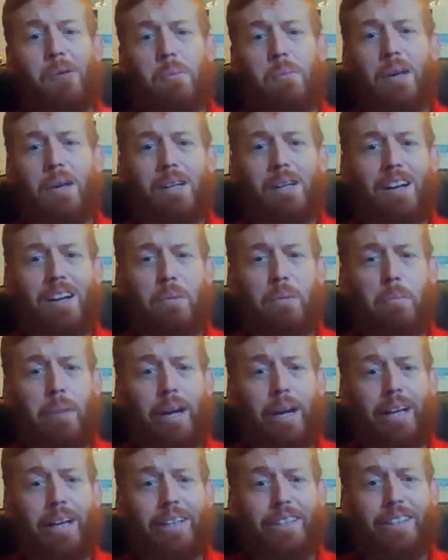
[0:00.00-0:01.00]
be able to get it in a
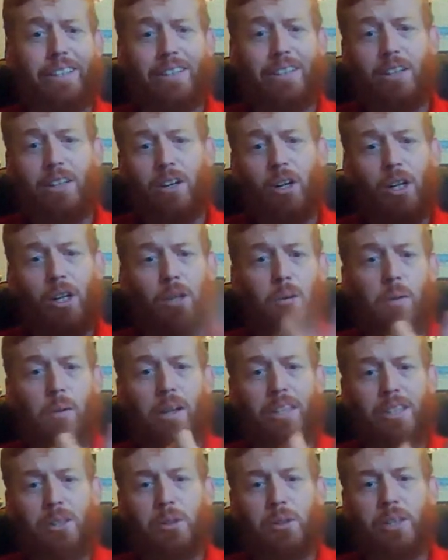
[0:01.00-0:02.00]
bag all the way back
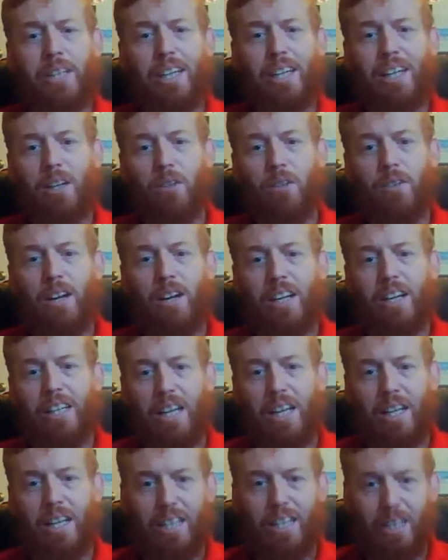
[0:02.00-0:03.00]
to the UK without it
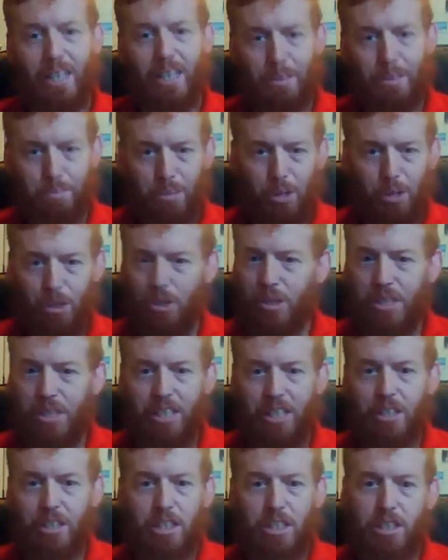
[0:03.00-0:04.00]
getting exploding
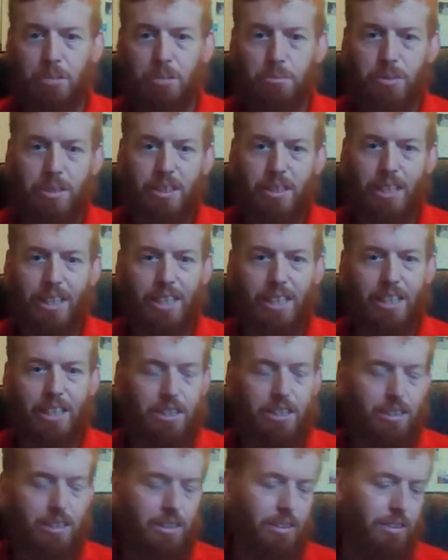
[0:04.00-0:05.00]
or some
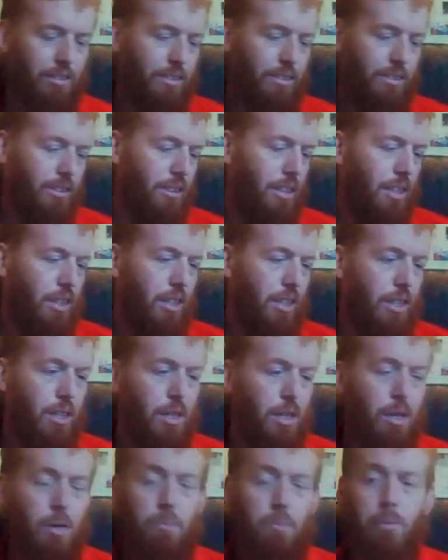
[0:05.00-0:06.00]
silliness.
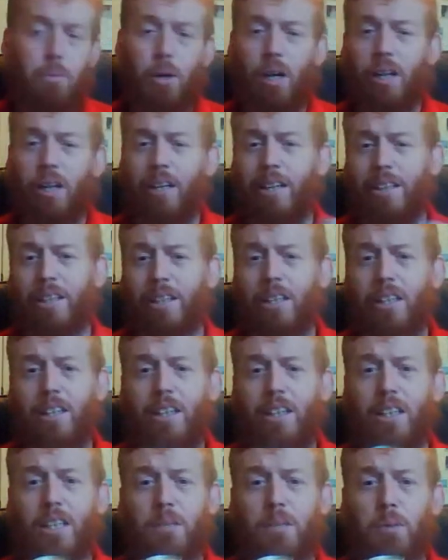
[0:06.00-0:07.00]
But
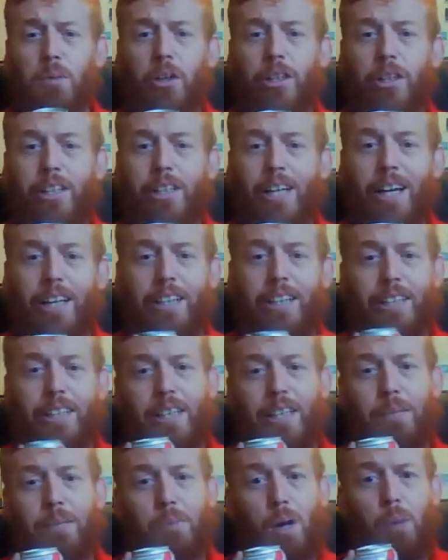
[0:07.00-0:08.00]
the smaller the can, I can
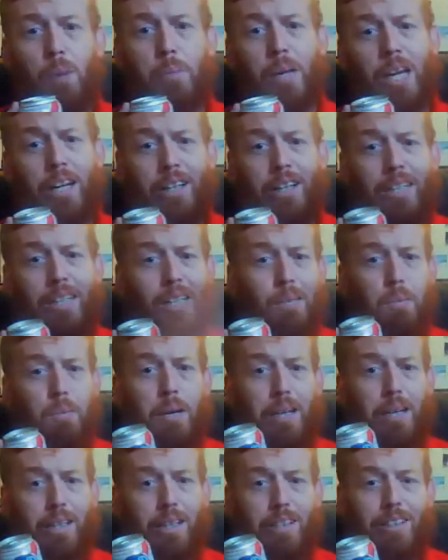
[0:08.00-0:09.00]
get more beer in my
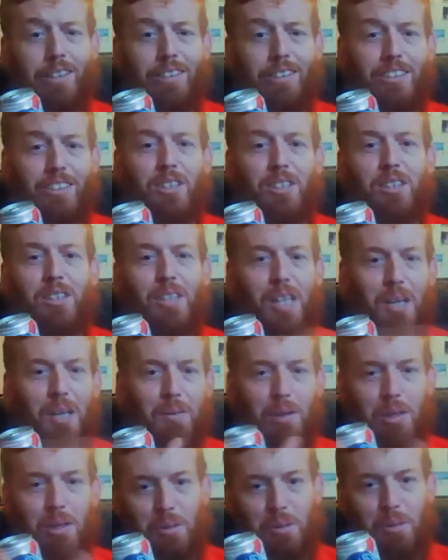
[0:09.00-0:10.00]
bag to take it
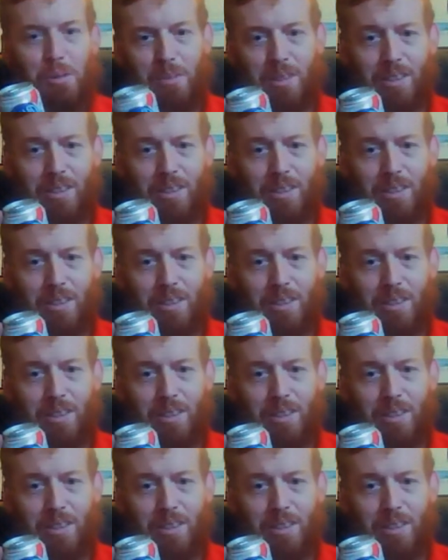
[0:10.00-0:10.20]
back home.